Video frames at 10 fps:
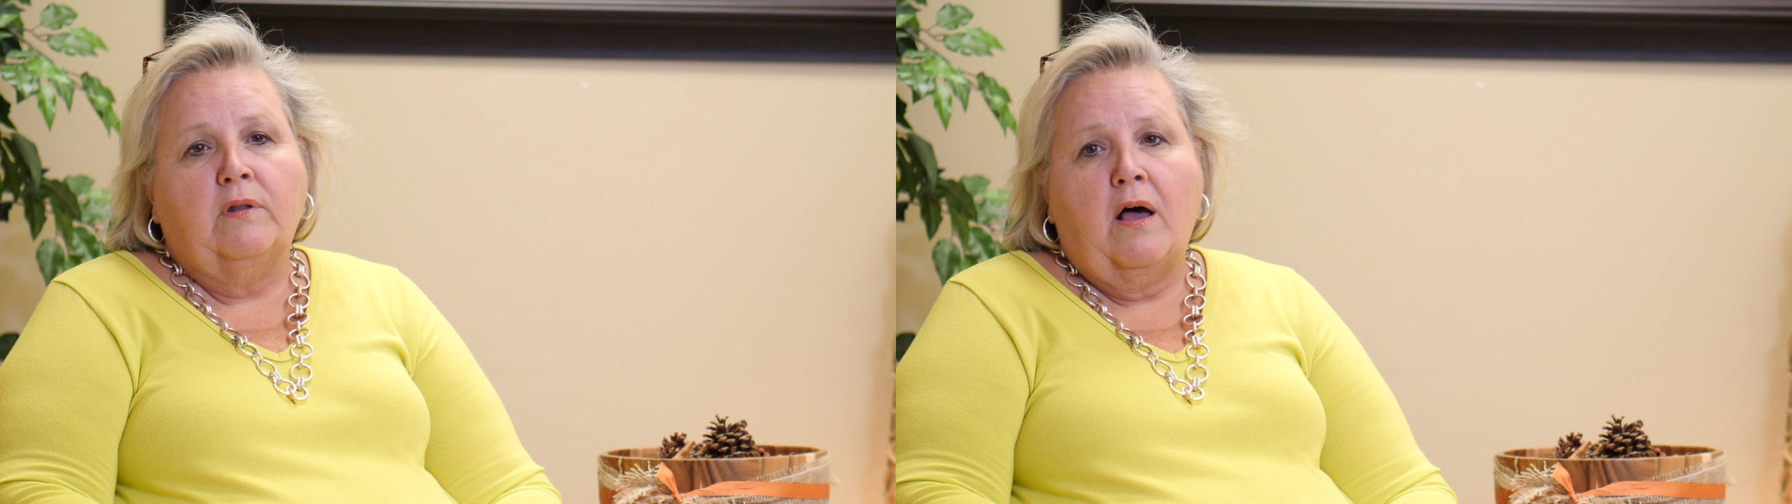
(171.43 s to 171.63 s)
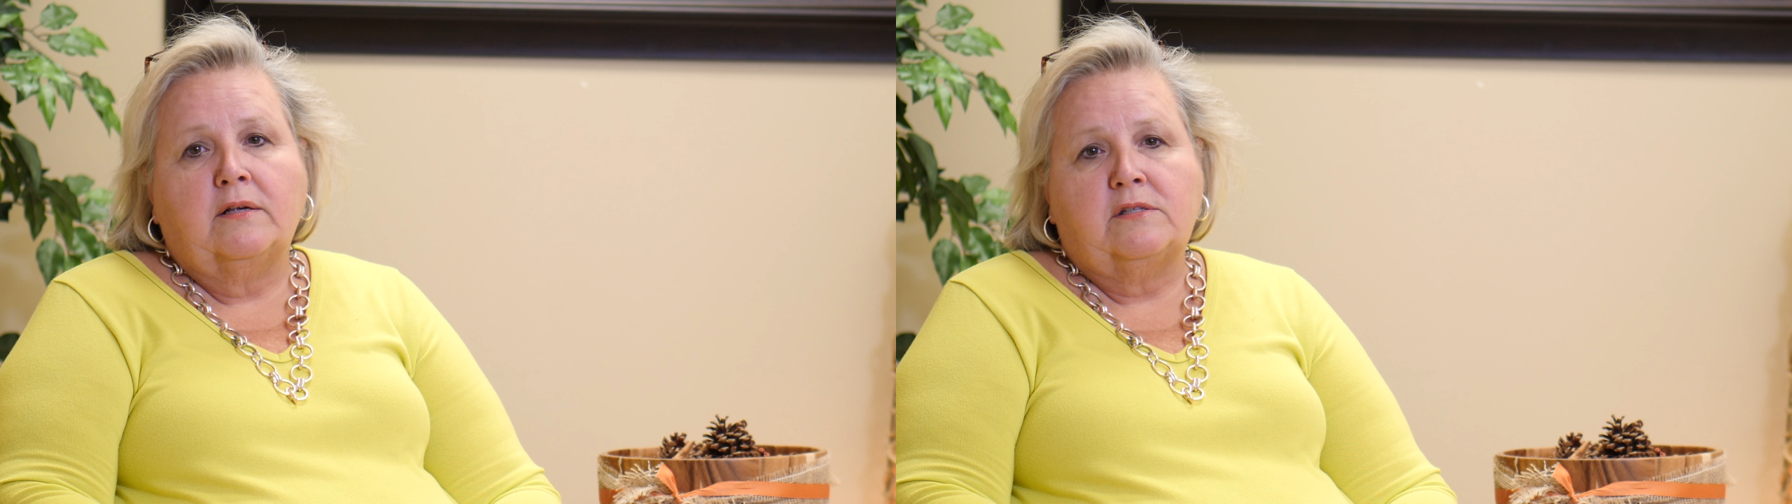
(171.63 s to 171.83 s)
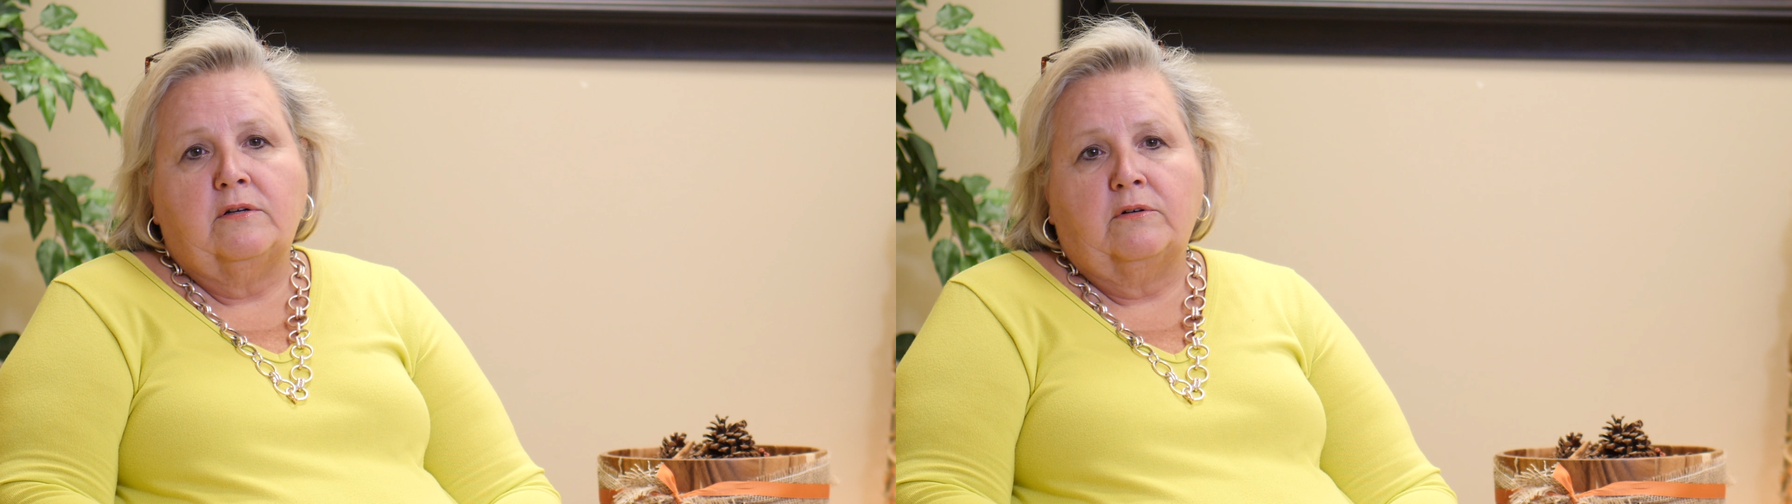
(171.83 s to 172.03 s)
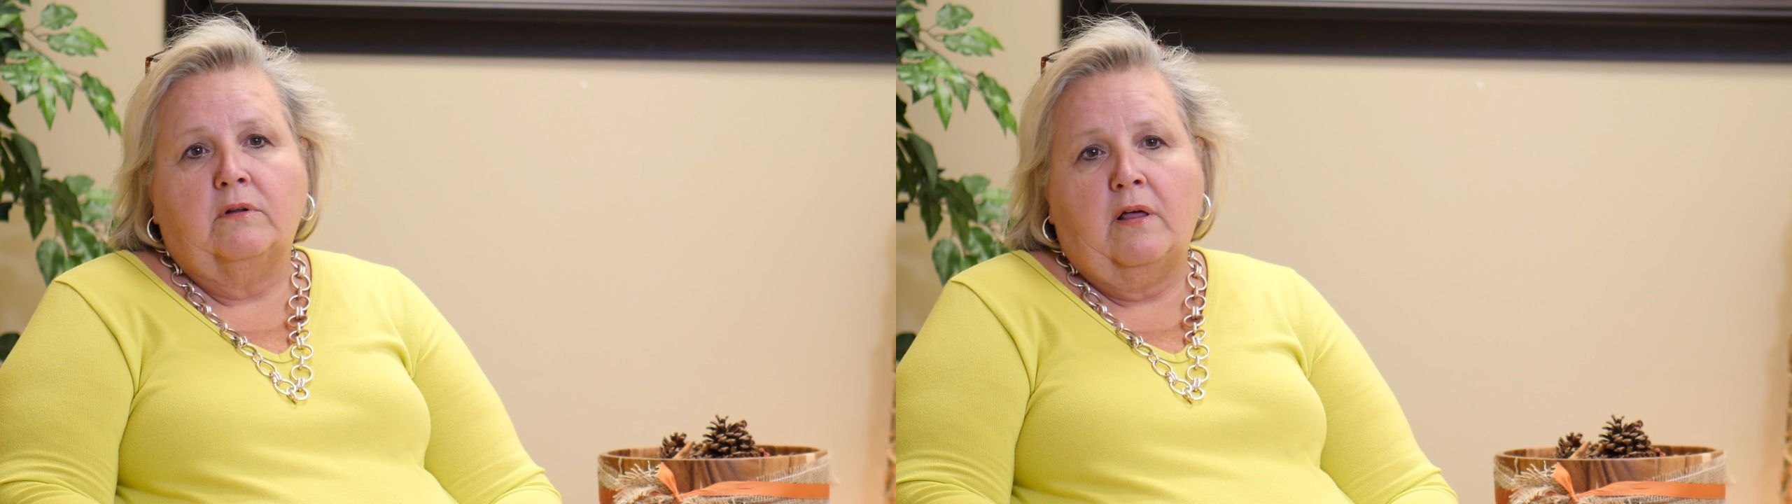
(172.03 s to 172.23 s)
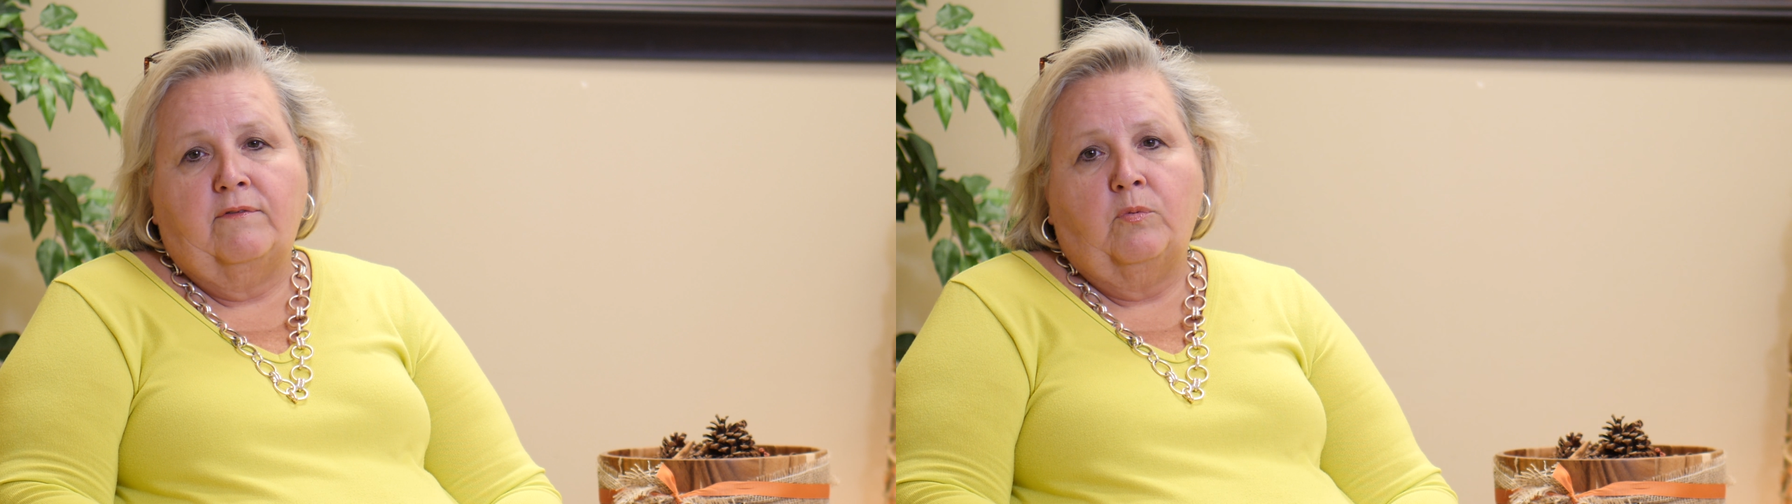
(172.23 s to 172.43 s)
lost their
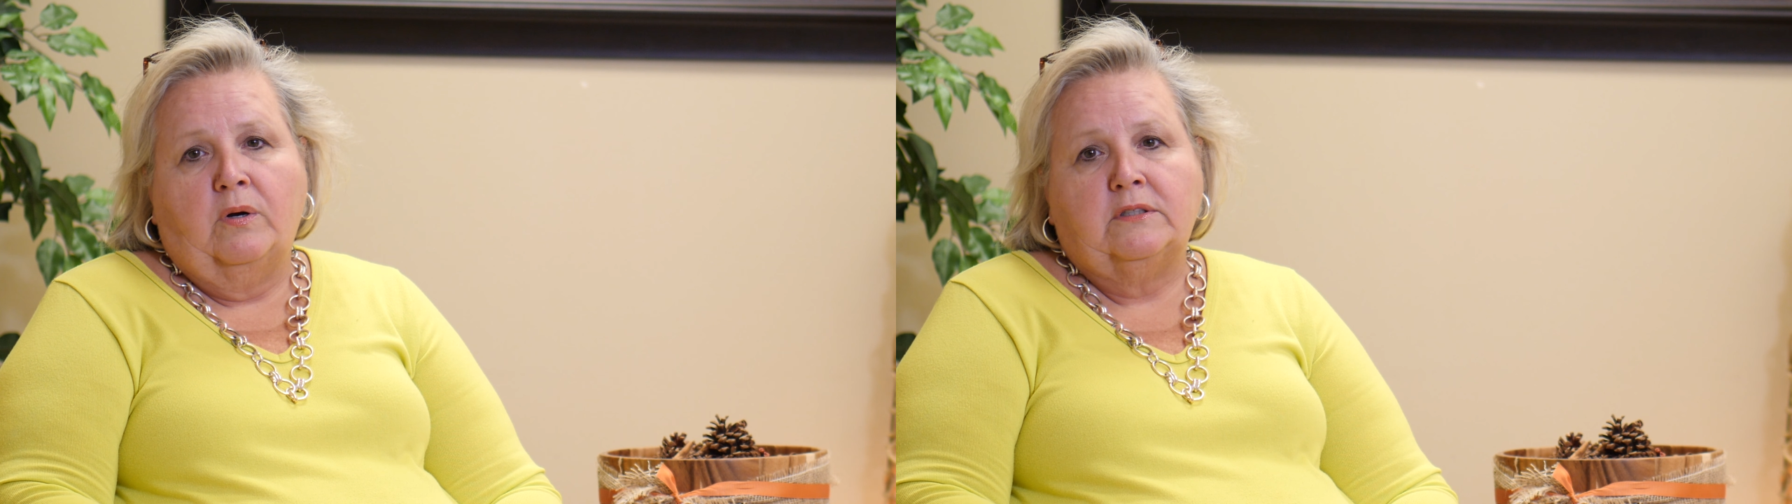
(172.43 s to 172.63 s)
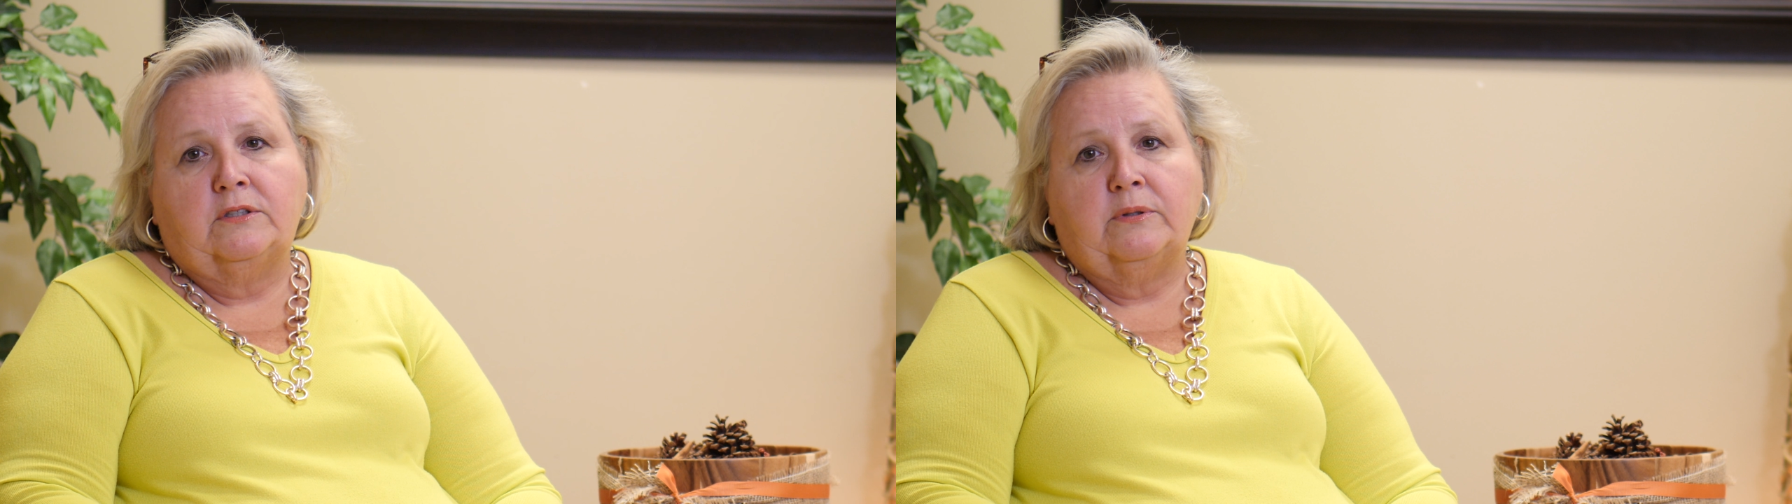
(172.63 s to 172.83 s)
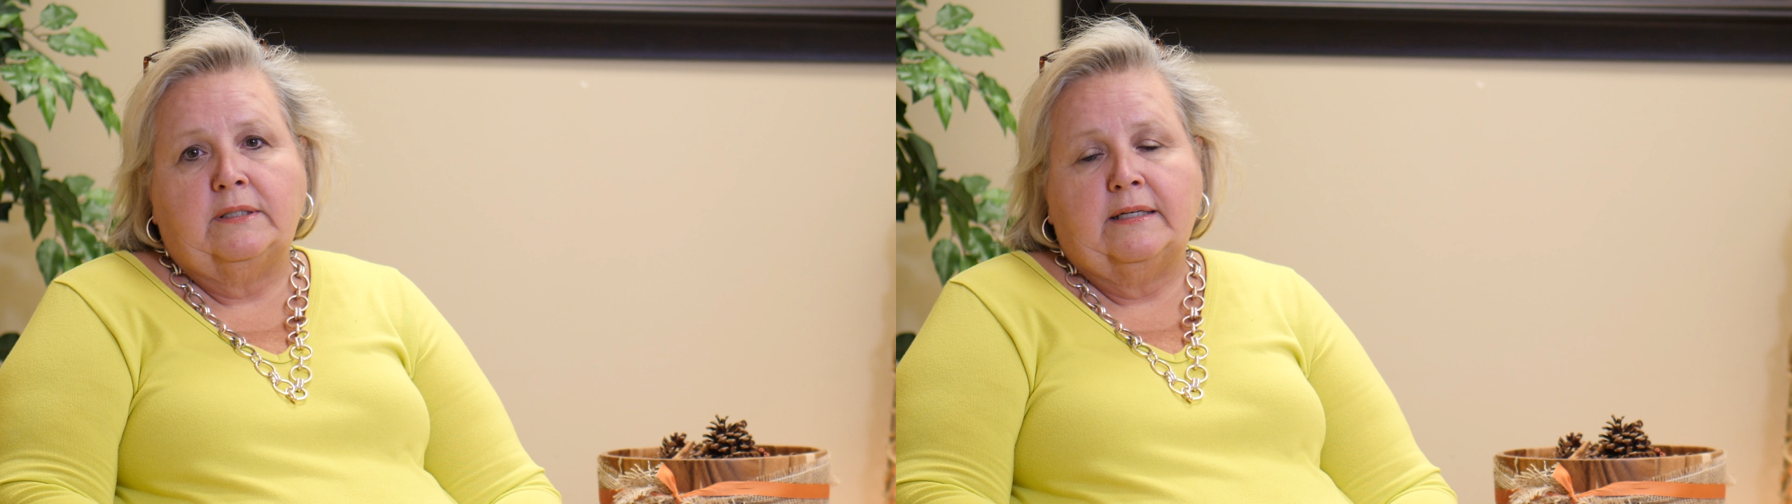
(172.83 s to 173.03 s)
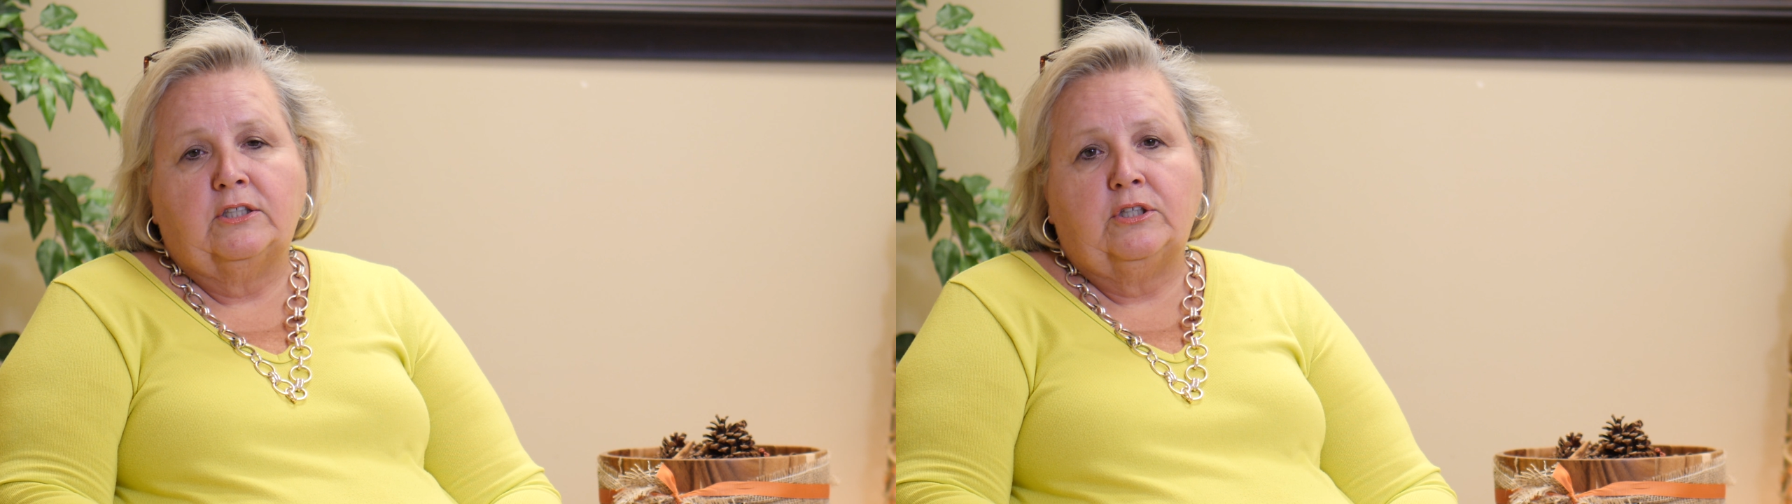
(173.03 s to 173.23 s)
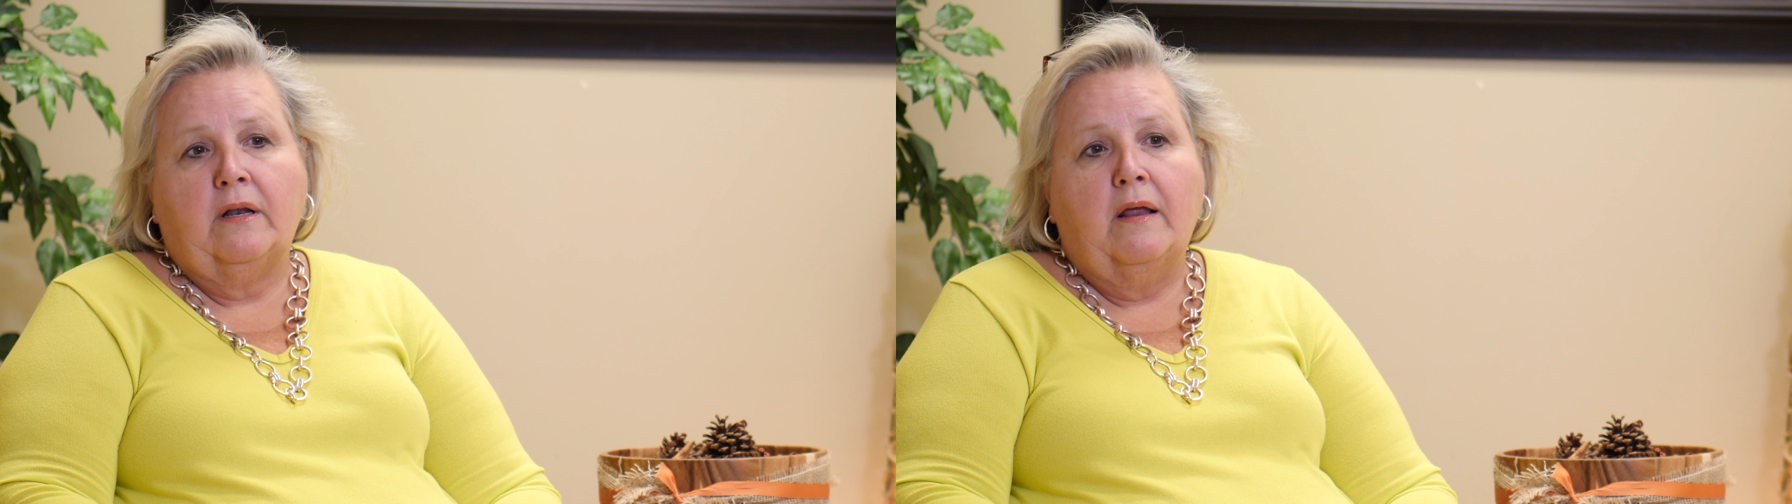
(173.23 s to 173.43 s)
loved ones to
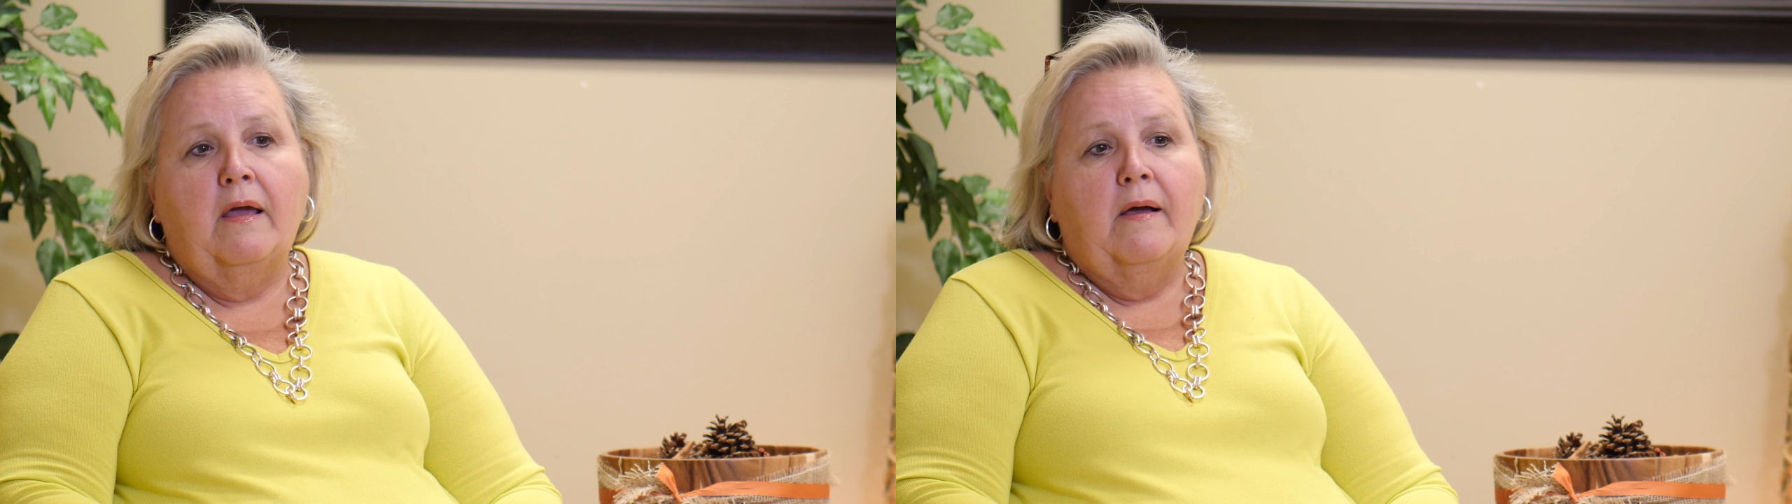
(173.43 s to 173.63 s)
addiction.